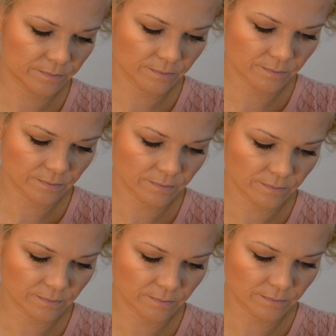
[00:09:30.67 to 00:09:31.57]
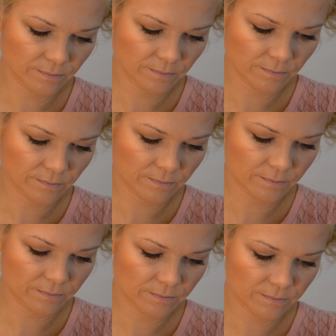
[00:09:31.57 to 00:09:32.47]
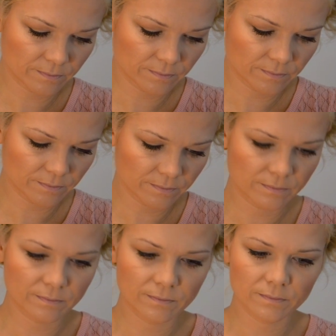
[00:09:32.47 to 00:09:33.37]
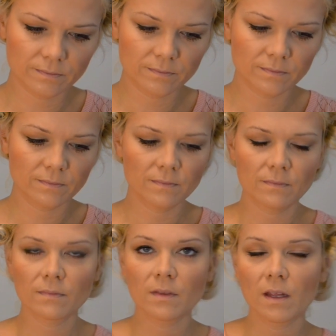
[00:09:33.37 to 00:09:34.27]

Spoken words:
(silence)